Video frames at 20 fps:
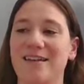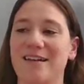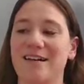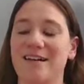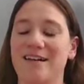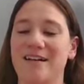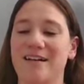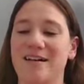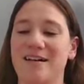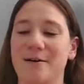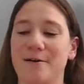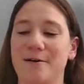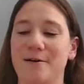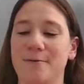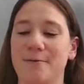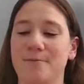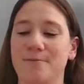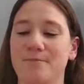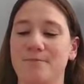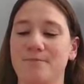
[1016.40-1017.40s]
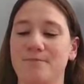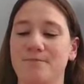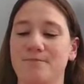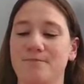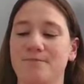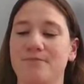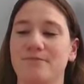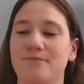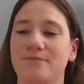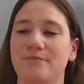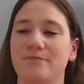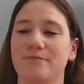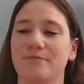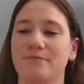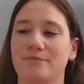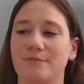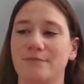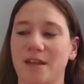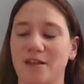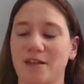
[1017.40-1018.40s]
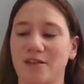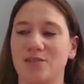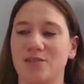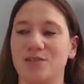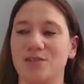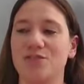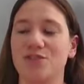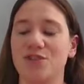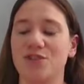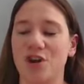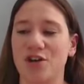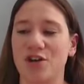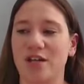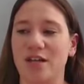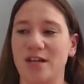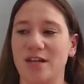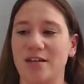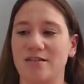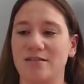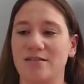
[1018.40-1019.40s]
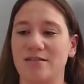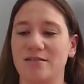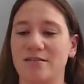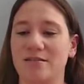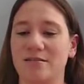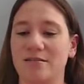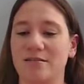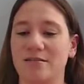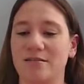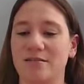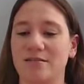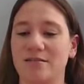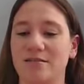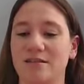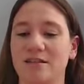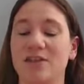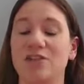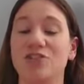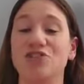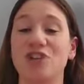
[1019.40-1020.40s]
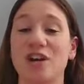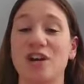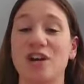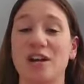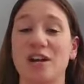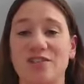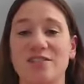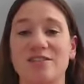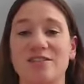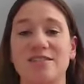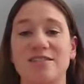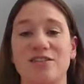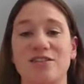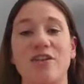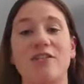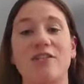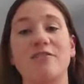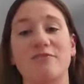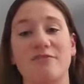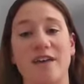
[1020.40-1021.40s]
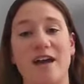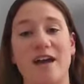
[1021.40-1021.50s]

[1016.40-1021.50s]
on, then you started the injections and all of